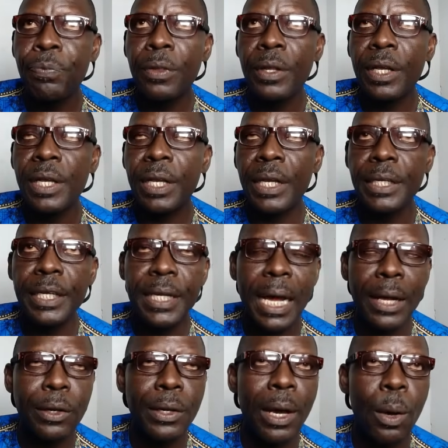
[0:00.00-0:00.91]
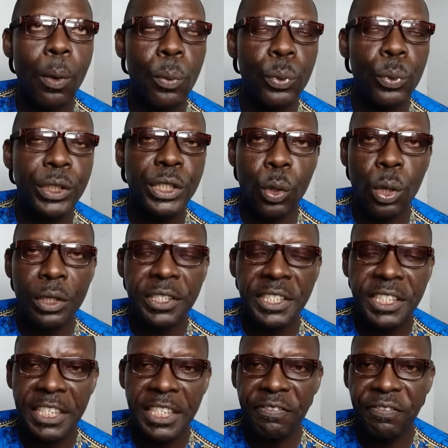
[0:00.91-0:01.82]
He did another one which is called
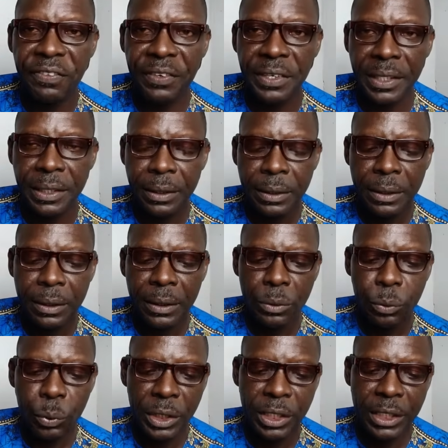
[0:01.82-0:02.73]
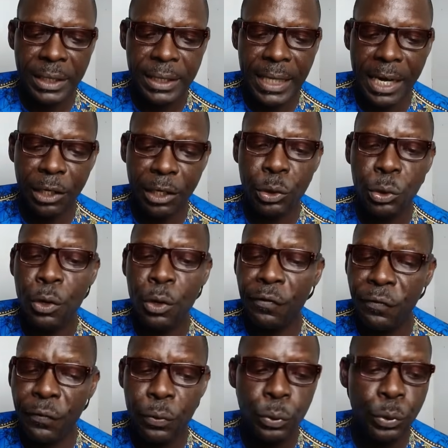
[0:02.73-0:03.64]
DFRI, which is Directorate of
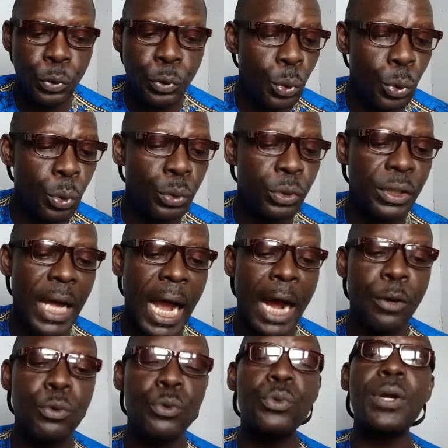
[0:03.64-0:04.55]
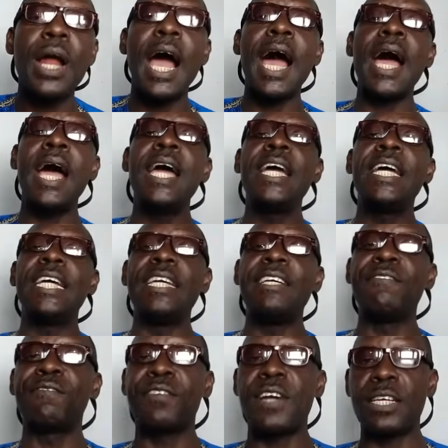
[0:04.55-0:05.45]
Food Rules and Rural
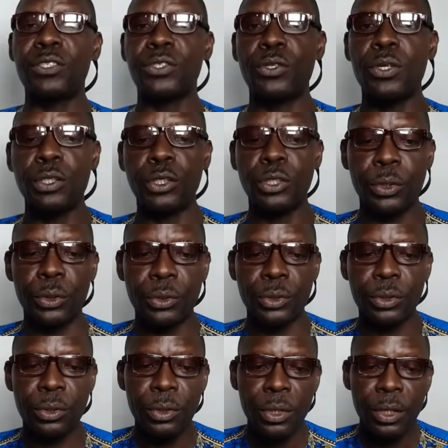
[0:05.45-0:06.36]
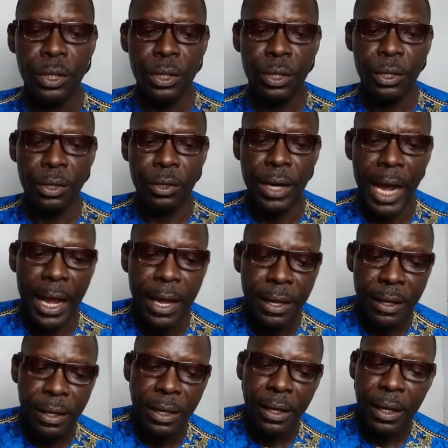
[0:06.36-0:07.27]
Infrastructures. All right?
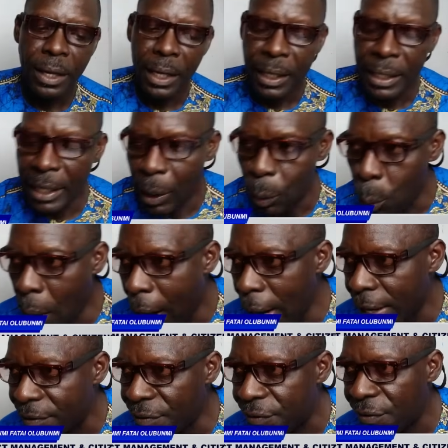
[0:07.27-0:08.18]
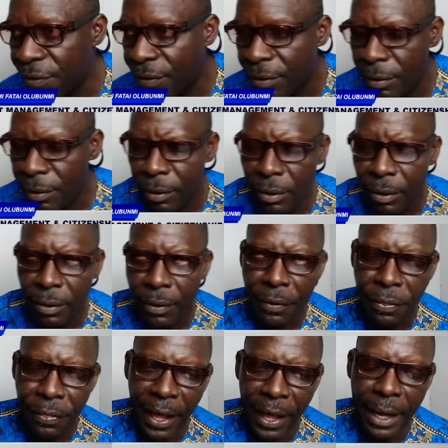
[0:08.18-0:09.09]
The wife
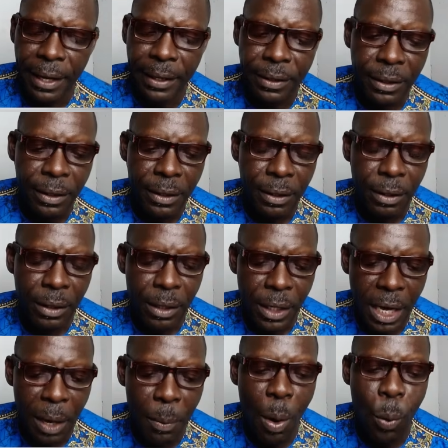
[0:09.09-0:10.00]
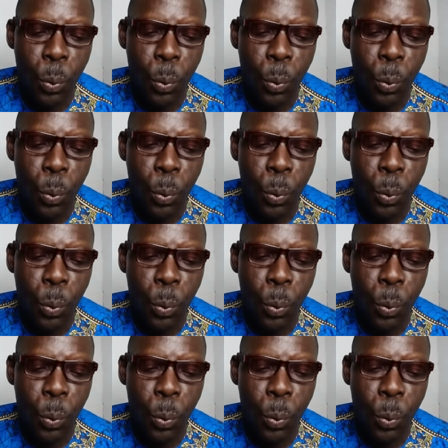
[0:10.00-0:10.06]
then came up